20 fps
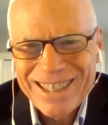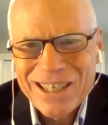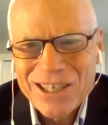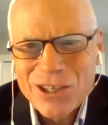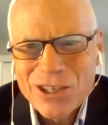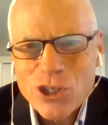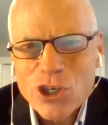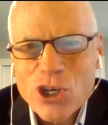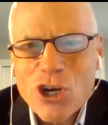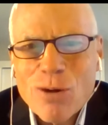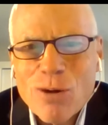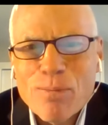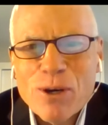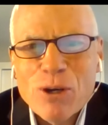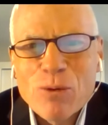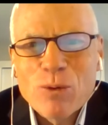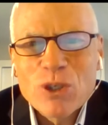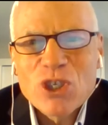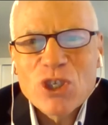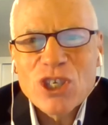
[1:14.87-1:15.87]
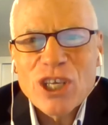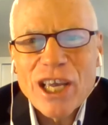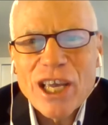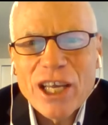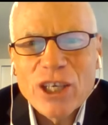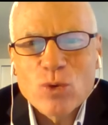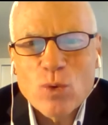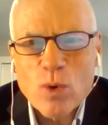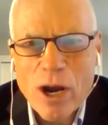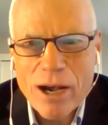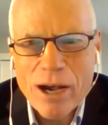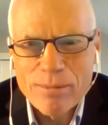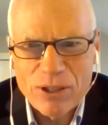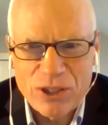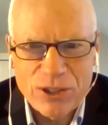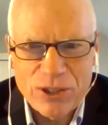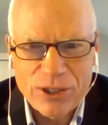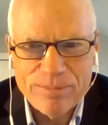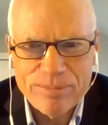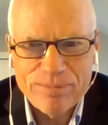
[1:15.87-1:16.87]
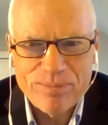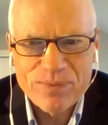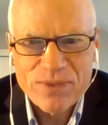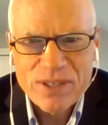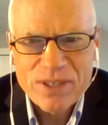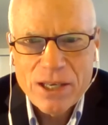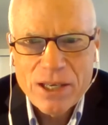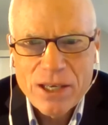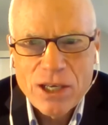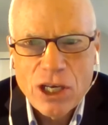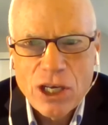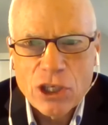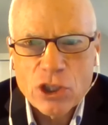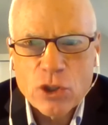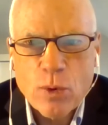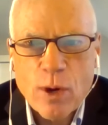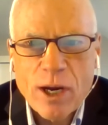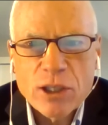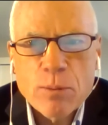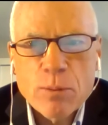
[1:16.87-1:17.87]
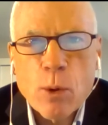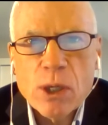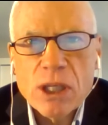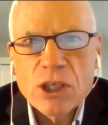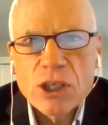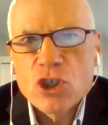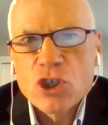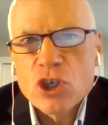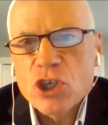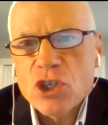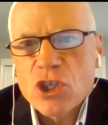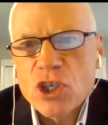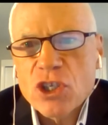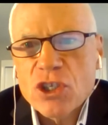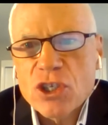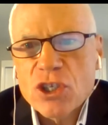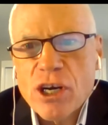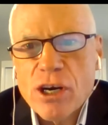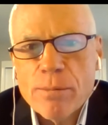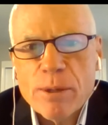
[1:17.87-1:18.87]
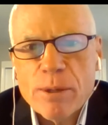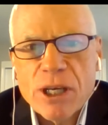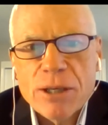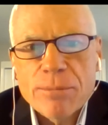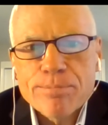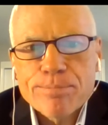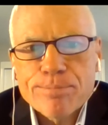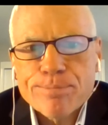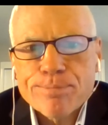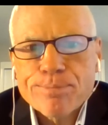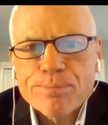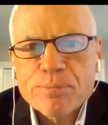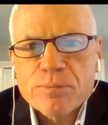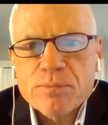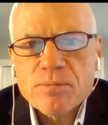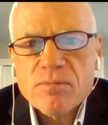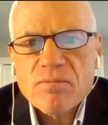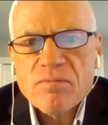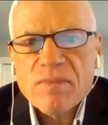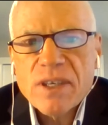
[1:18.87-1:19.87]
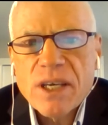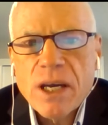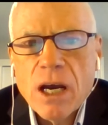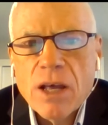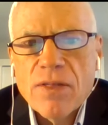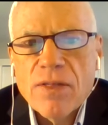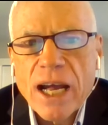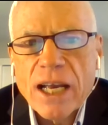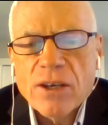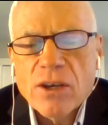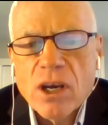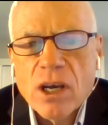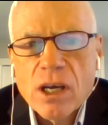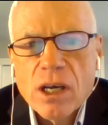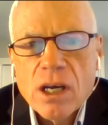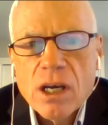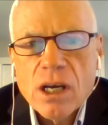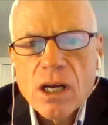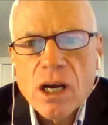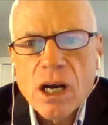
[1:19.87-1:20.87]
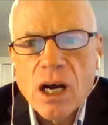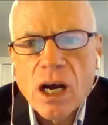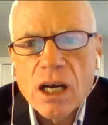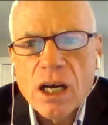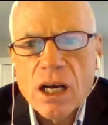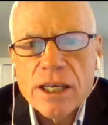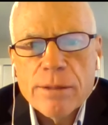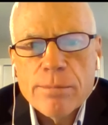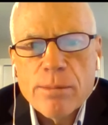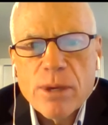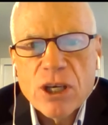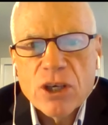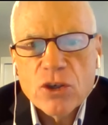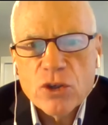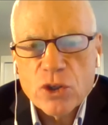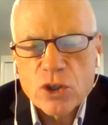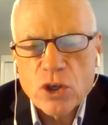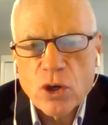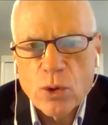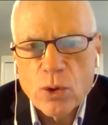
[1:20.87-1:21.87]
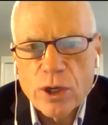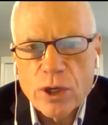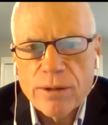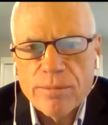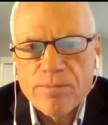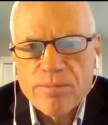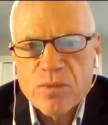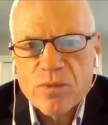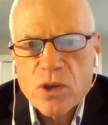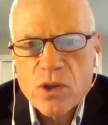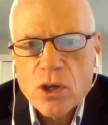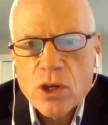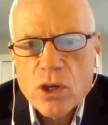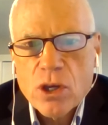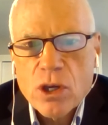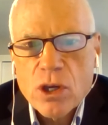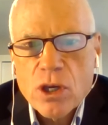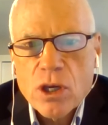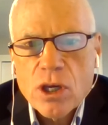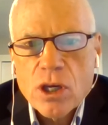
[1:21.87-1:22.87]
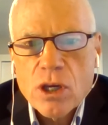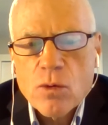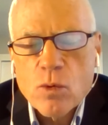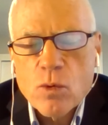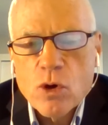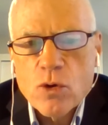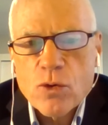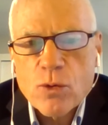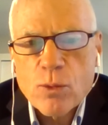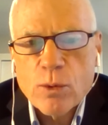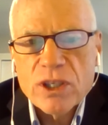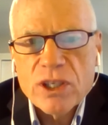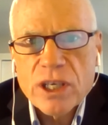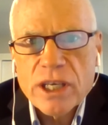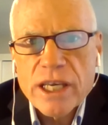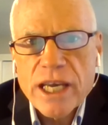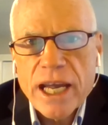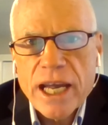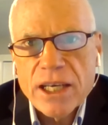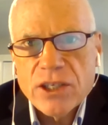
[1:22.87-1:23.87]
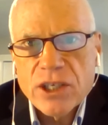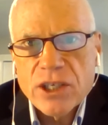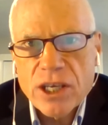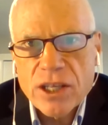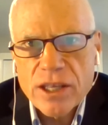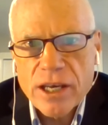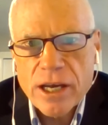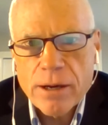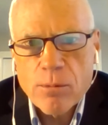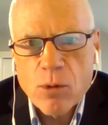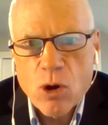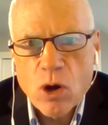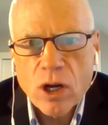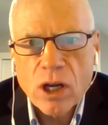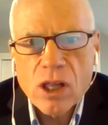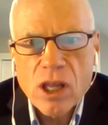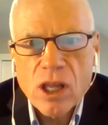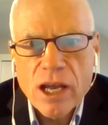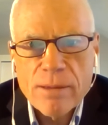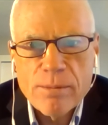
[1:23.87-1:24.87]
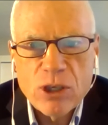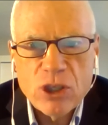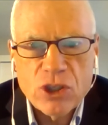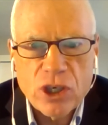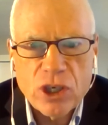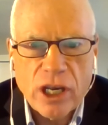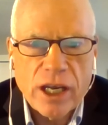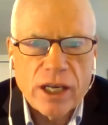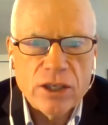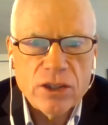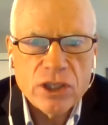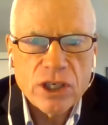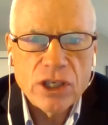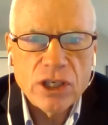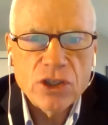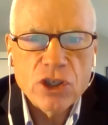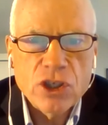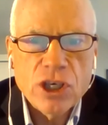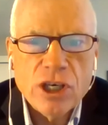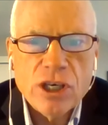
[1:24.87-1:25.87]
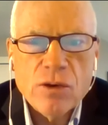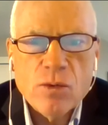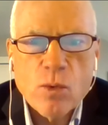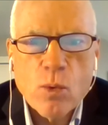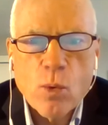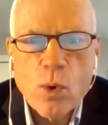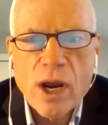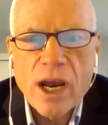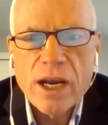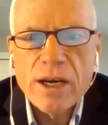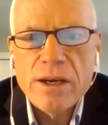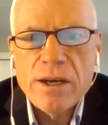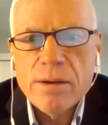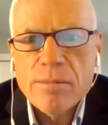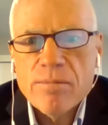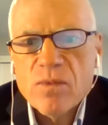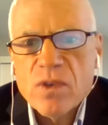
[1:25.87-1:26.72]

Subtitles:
The company was C.H. Robinson, a transport logistics company that in Minnesota. Ruth was engaging them on climate change, and she read